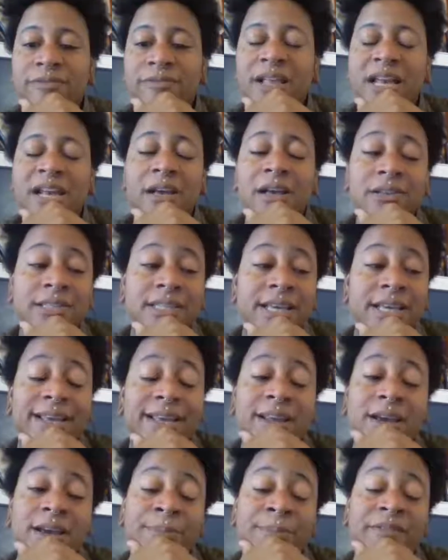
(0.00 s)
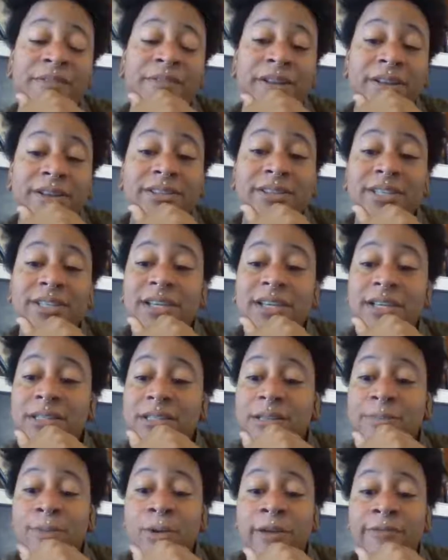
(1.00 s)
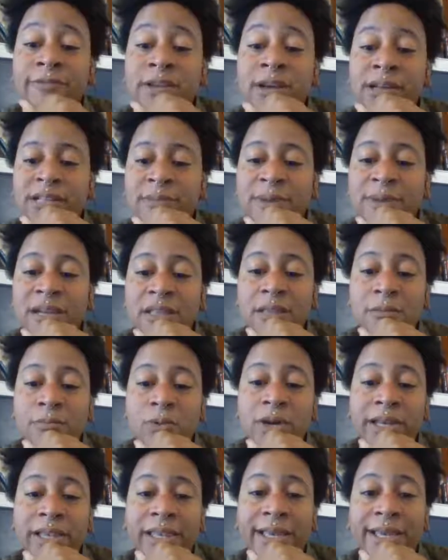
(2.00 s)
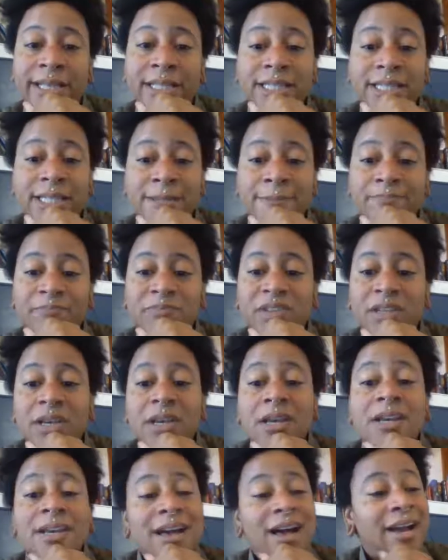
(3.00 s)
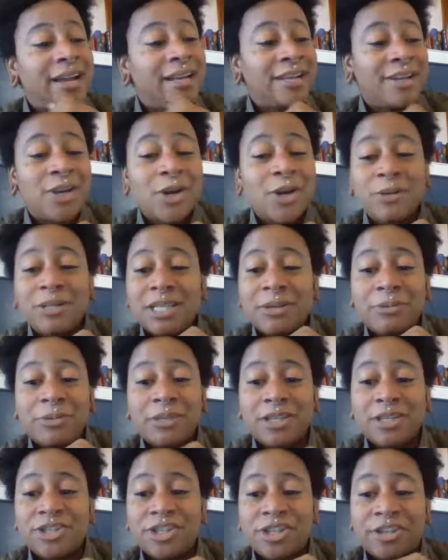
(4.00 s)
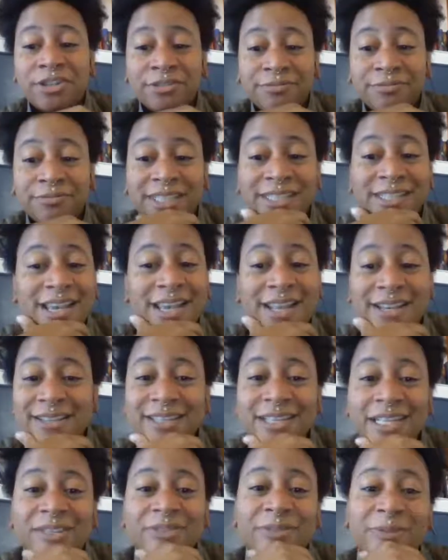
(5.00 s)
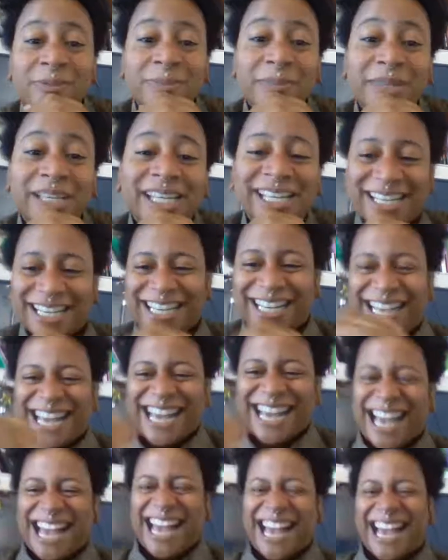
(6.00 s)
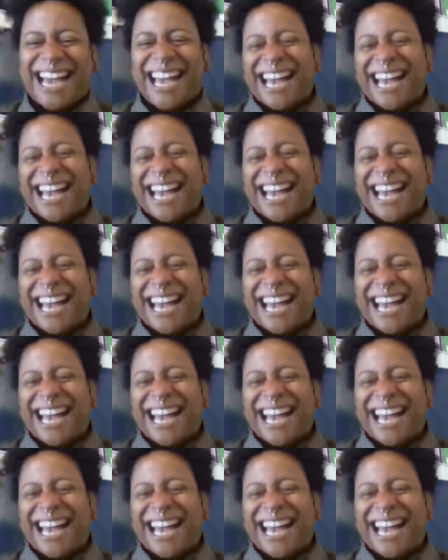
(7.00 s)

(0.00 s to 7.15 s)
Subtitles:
flat out say it. I'm giving it a 6. The more I've talked about it, the more I liked it. I know, deal with it, Gerald. It's getting a 6 from me.